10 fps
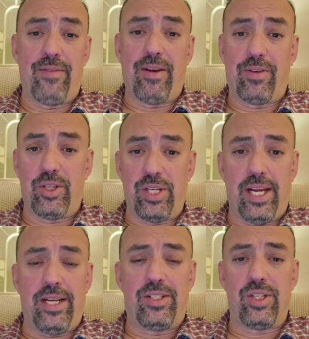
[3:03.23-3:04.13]
I've ever
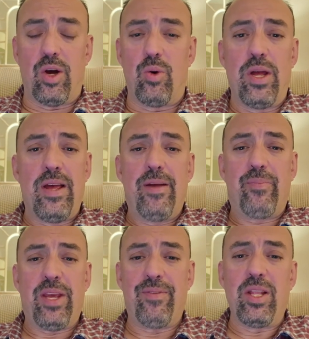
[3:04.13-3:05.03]
seen. So
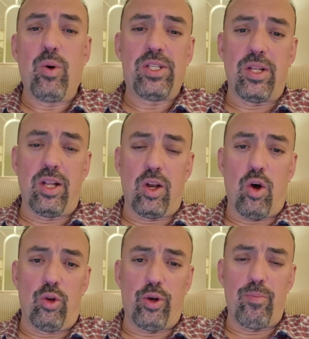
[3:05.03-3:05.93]
even though it's a little
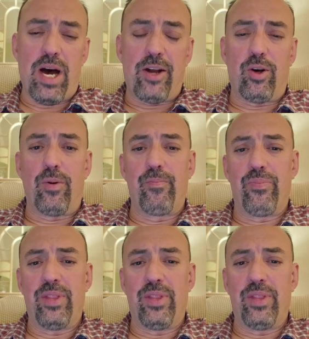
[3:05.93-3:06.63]
older model,